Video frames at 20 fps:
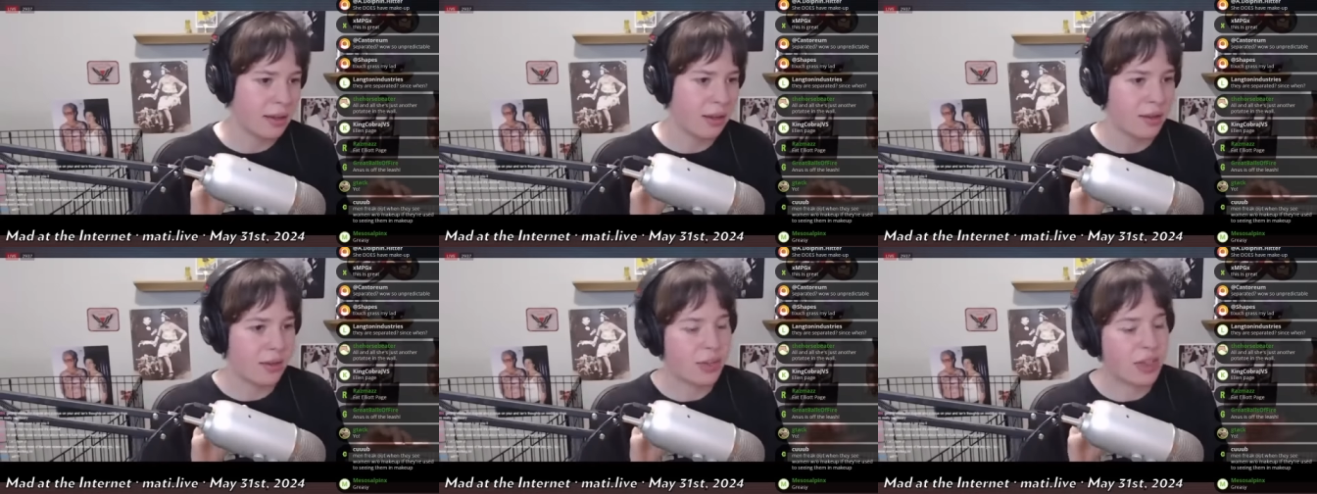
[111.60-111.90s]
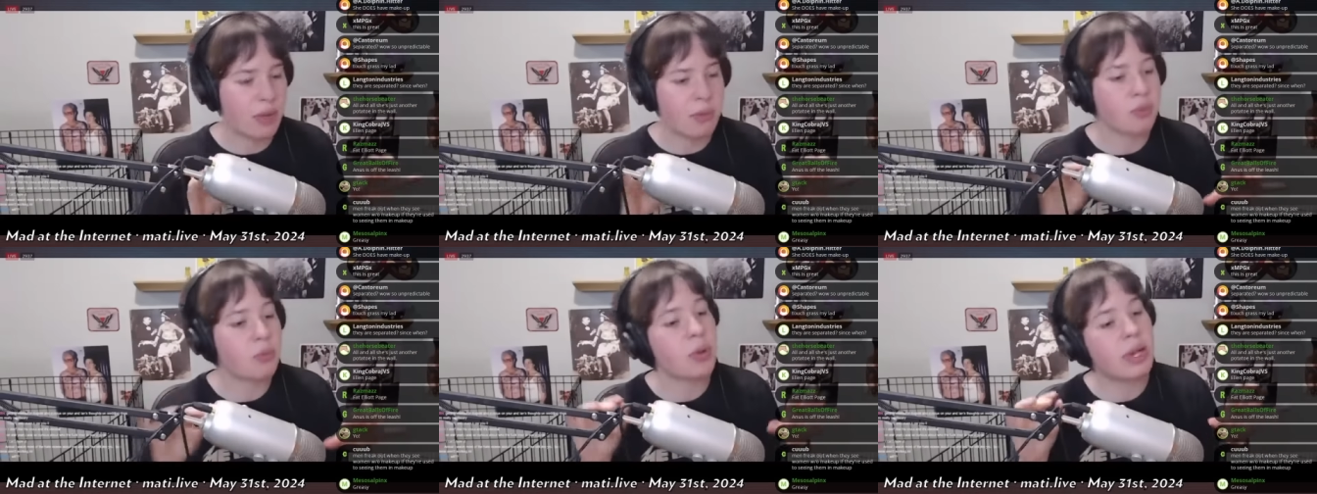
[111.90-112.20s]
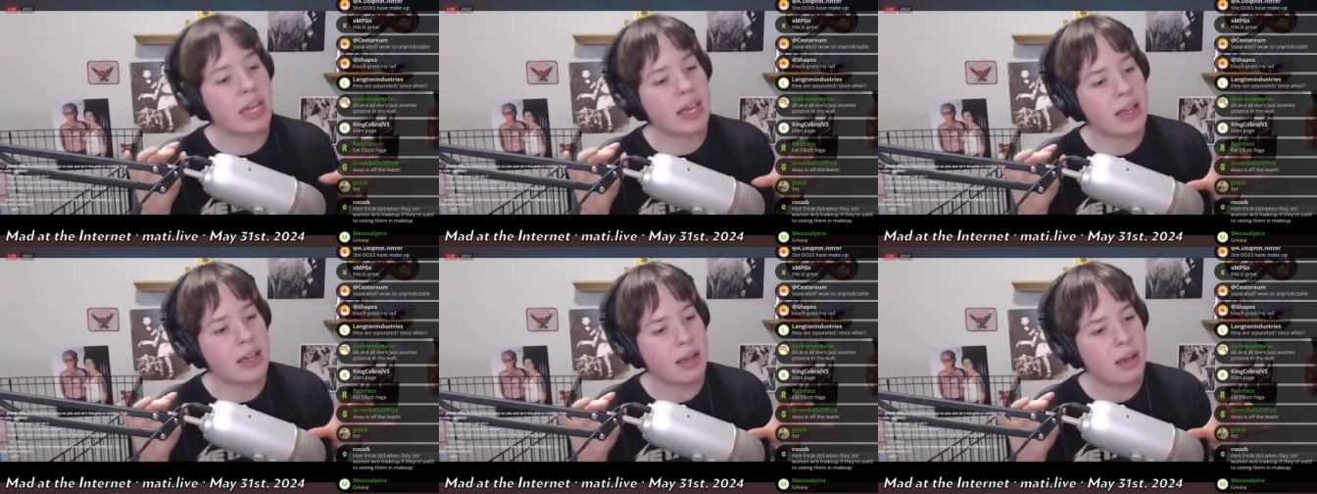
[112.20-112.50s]
that
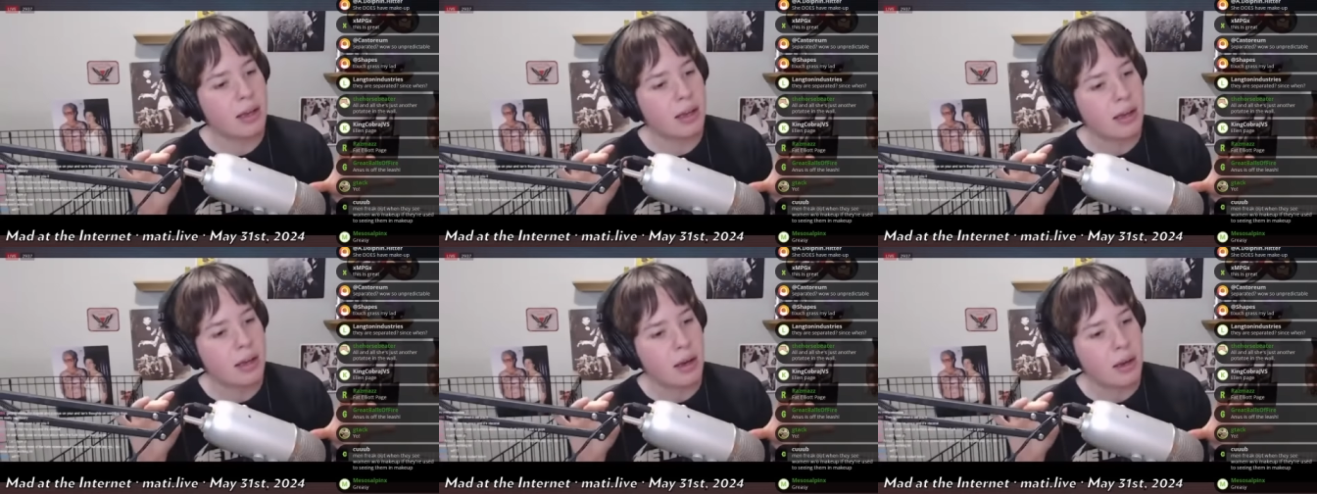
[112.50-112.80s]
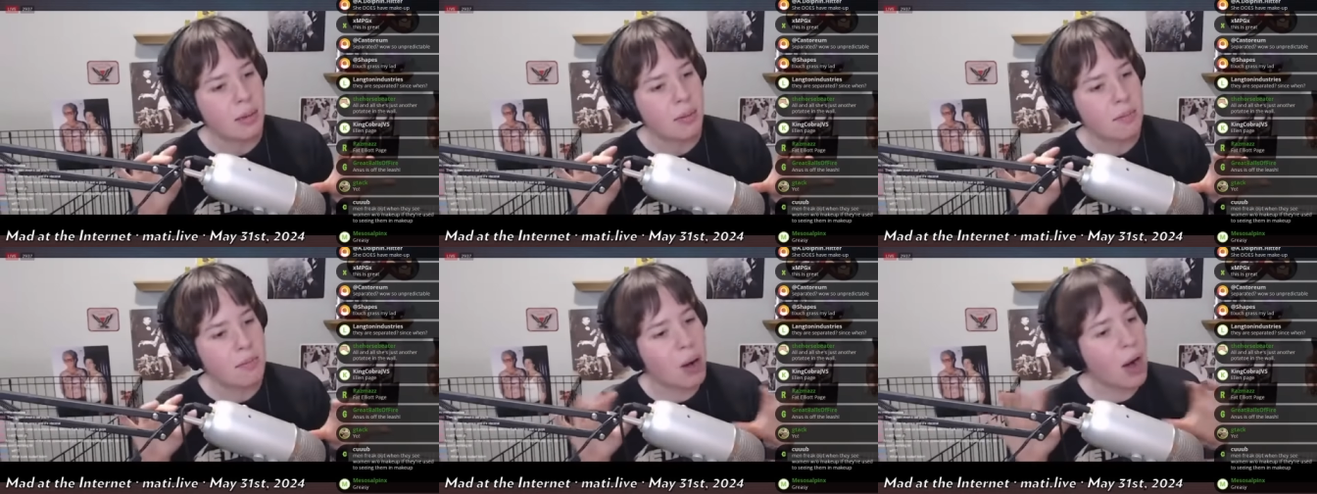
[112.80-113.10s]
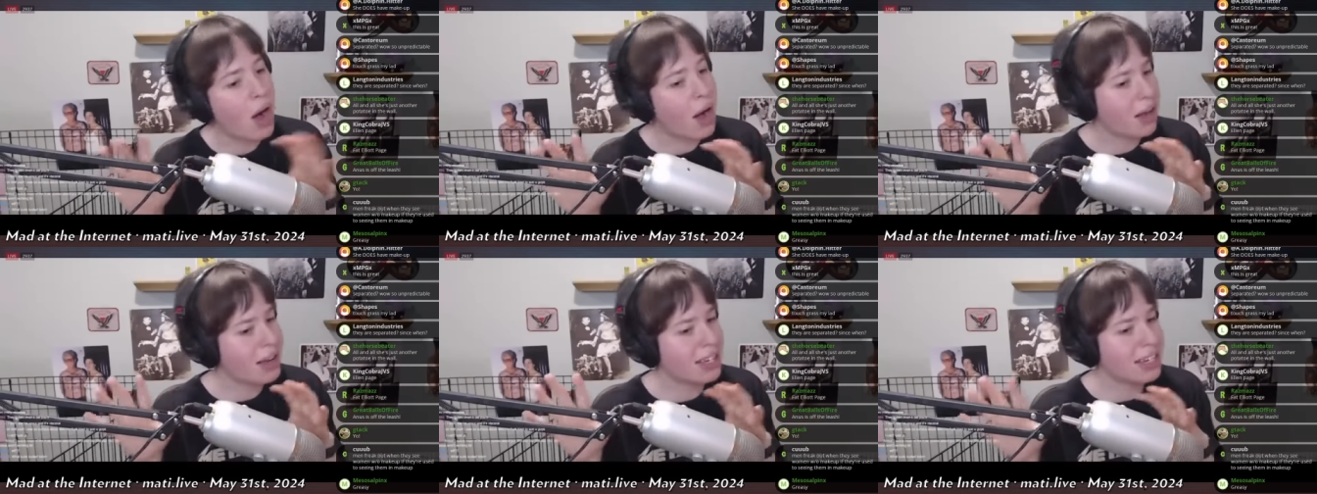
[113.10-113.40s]
we
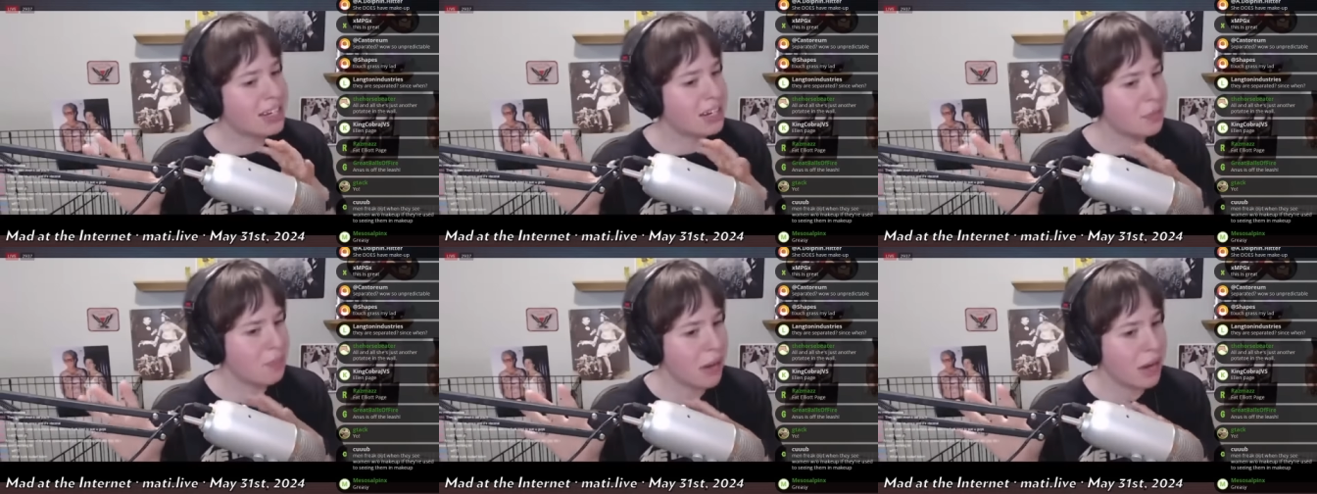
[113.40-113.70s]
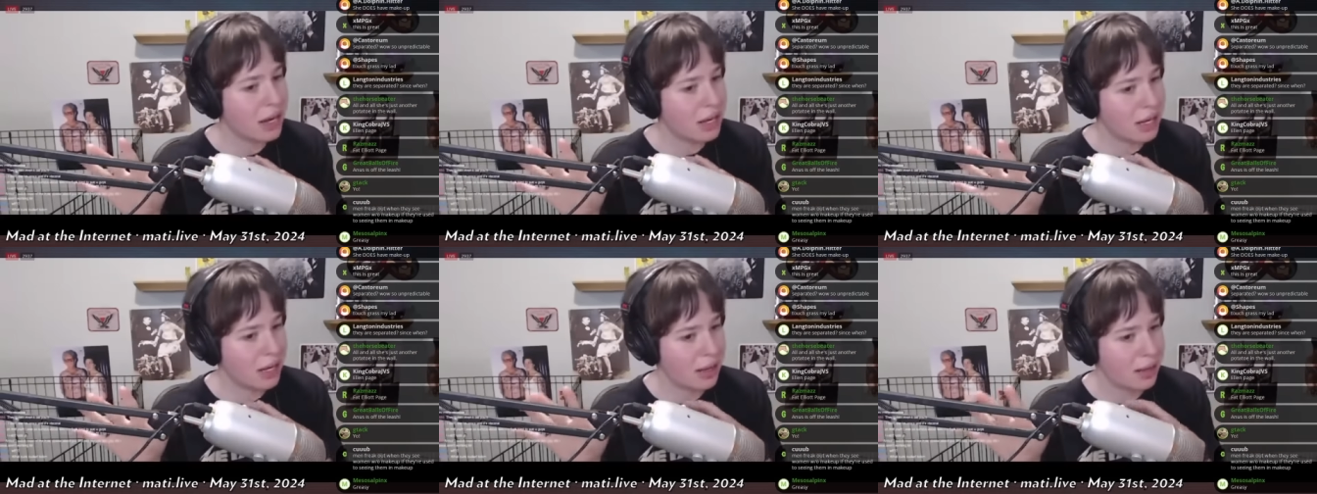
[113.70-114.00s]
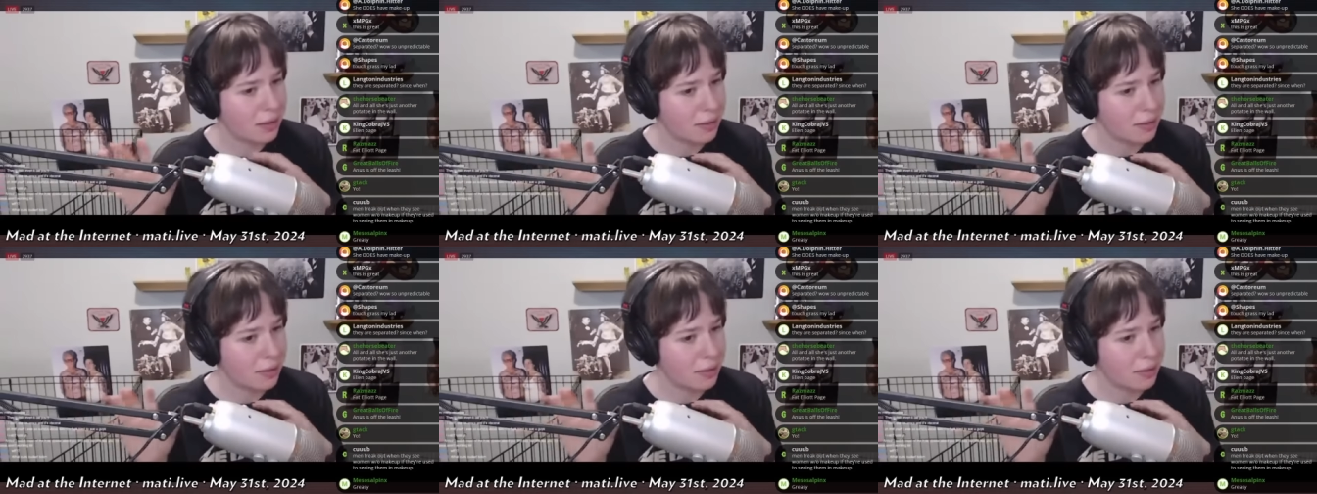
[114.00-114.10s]
pocketed money